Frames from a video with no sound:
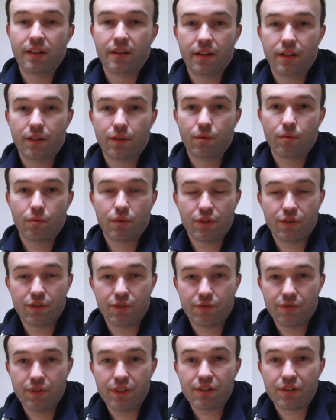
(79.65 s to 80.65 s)
Now, once
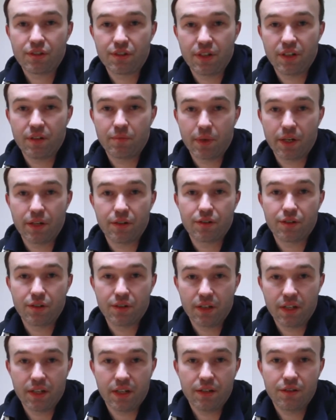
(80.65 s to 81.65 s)
you've reached state
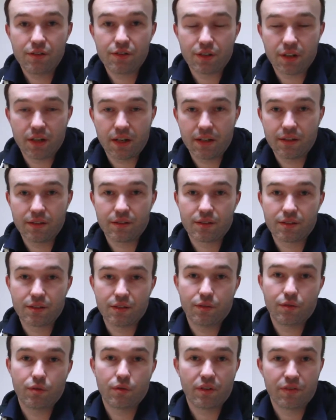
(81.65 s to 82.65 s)
pension age and,
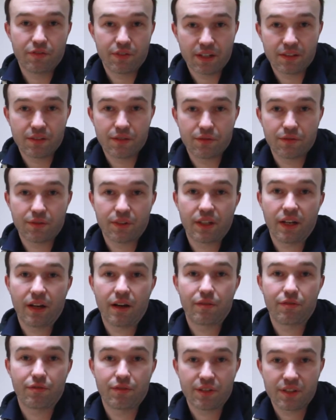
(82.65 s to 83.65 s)
you know, effectively
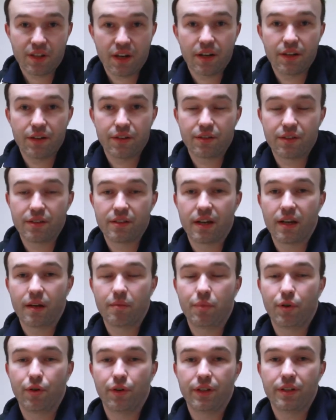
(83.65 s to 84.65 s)
have retired at
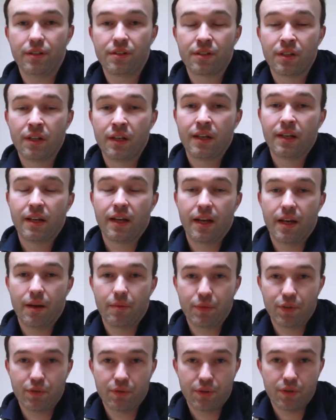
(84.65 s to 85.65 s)
that point,
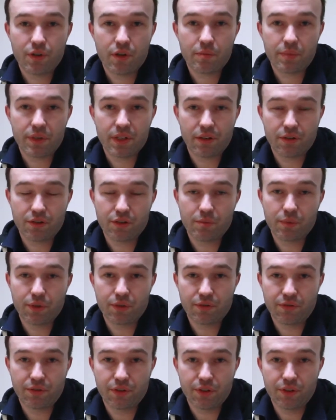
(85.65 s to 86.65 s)
you would not be
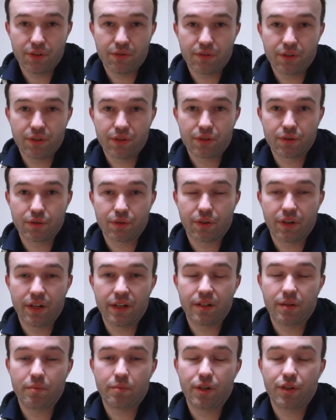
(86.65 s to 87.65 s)
eligible for universal
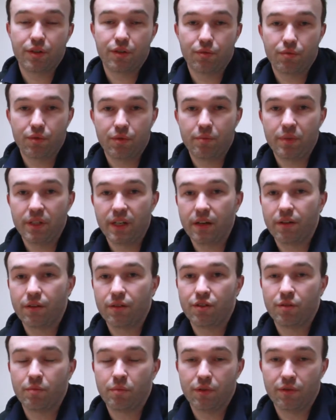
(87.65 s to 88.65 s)
credit, but you would be
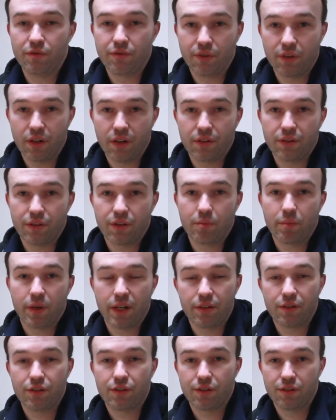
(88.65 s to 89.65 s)
eligible for other
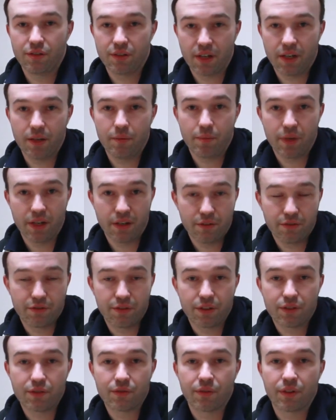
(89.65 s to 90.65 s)
pension type
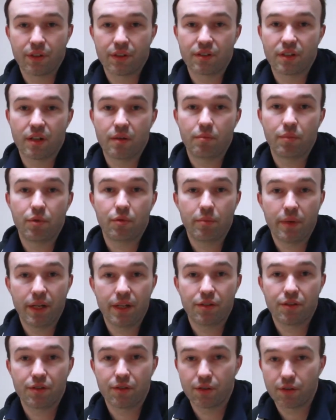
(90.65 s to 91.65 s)
benefits, for example,
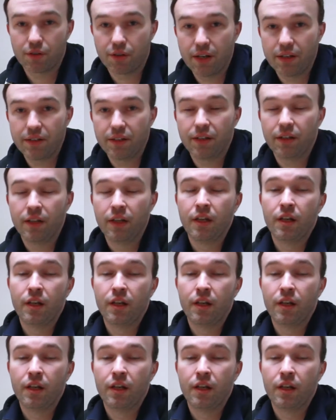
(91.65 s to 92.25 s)
pension credit,